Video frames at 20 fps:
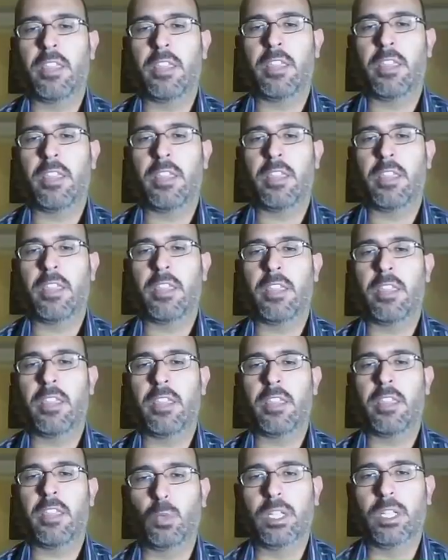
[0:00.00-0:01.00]
they were using
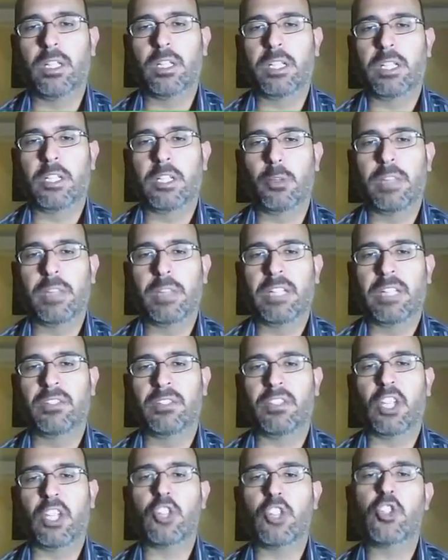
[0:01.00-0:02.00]
as well, you know,
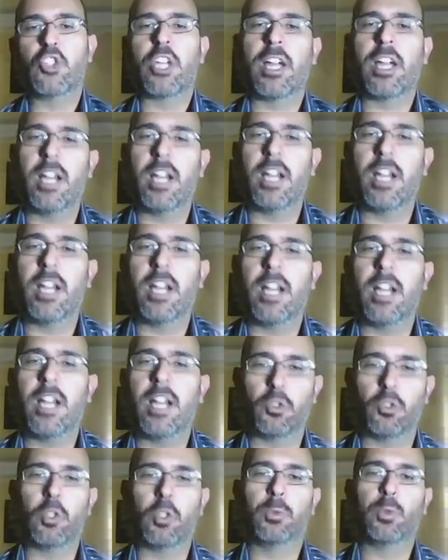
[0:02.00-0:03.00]
these
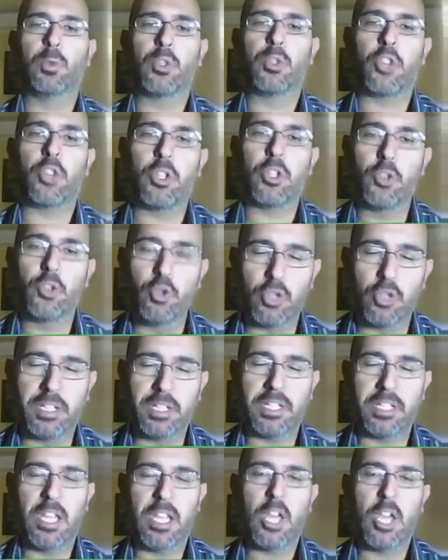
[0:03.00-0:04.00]
jihadist terms, which are
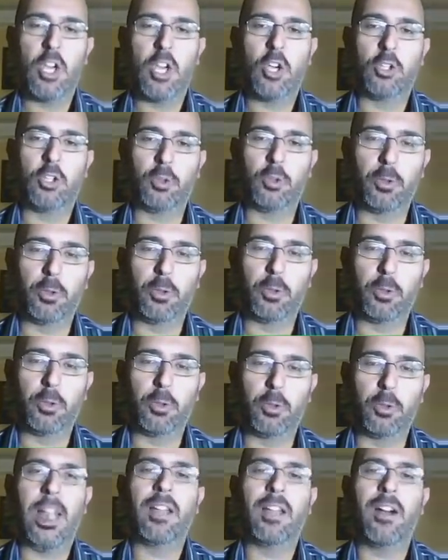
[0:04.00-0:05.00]
usually used
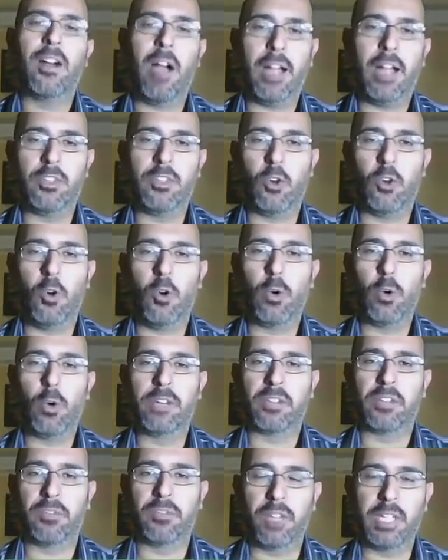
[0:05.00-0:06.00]
by Al-Qaeda or
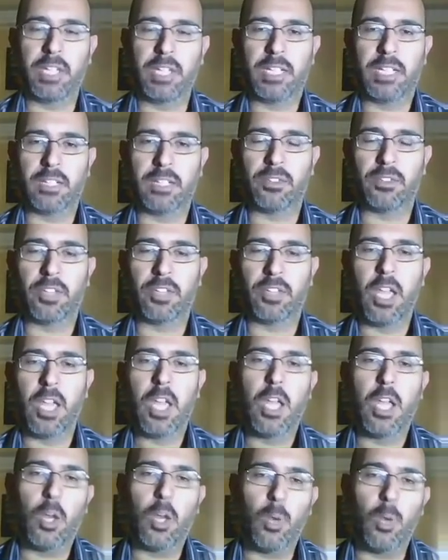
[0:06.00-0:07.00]
its affiliates,
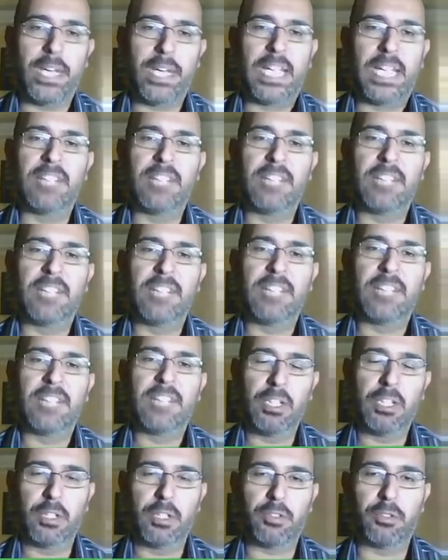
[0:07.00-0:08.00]
we can
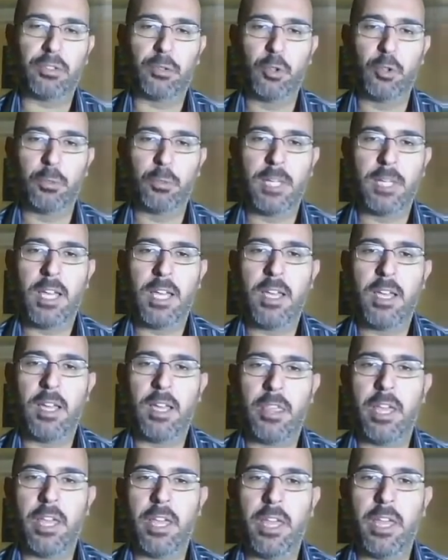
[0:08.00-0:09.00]
safely assume
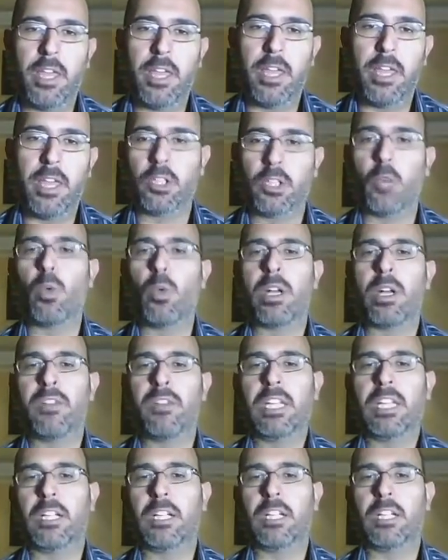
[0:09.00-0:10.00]
that it's, you know, one
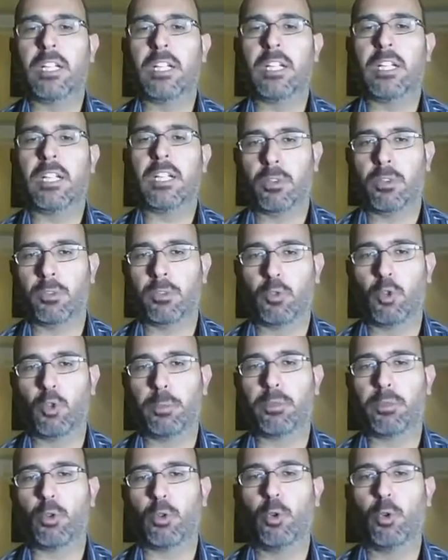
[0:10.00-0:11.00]
of the extremist
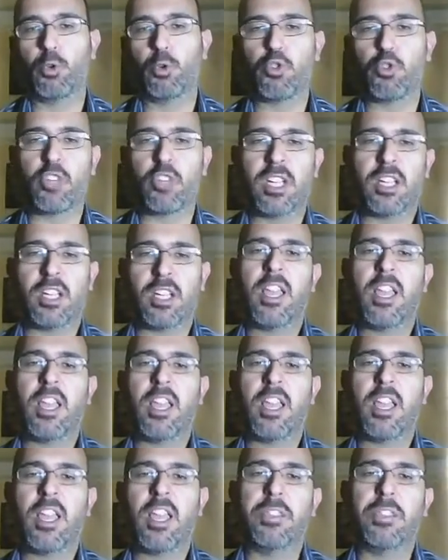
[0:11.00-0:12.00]
groups who share
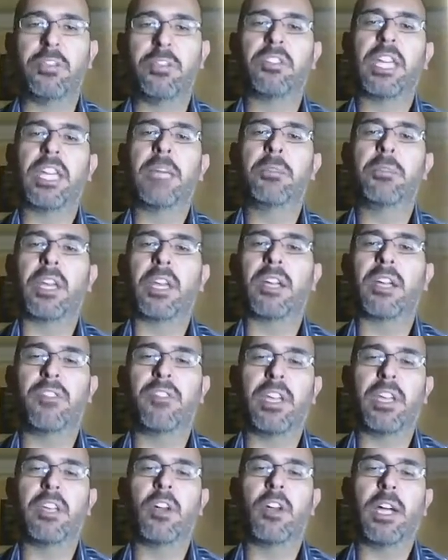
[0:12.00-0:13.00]
the same
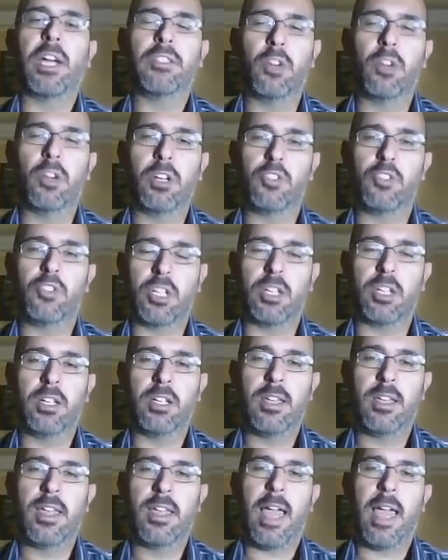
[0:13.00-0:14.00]
takfiri ideology